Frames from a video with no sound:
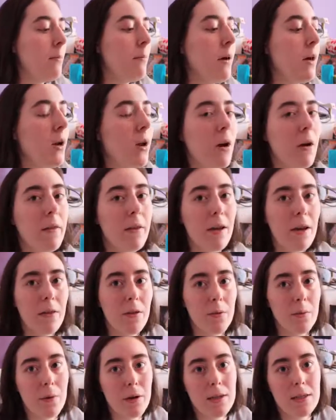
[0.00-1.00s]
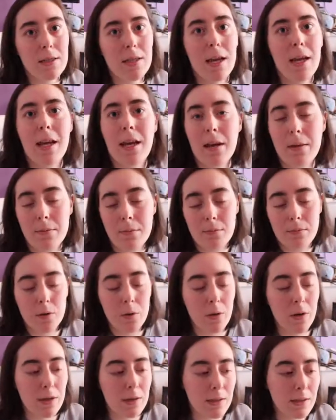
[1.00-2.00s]
but all the other ones I am
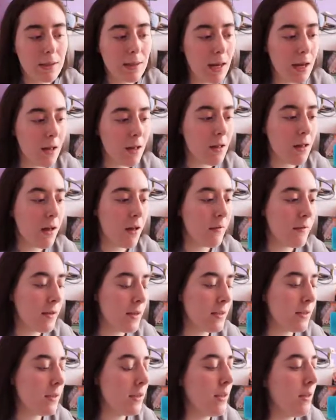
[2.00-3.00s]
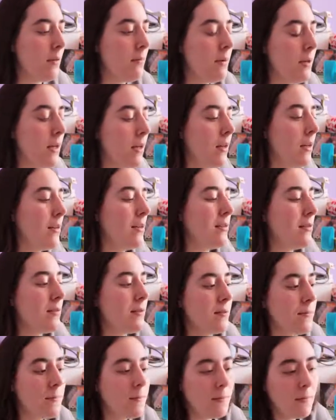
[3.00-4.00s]
going to sell, obviously,
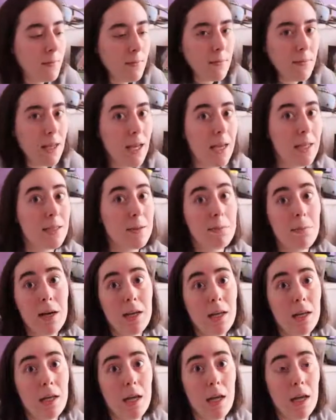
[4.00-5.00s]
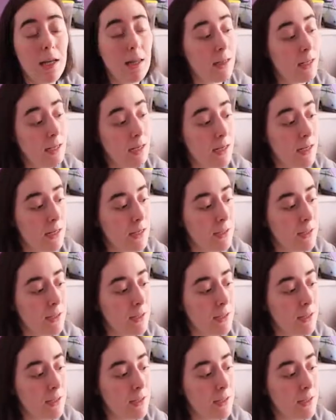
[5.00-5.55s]
because it's money and they need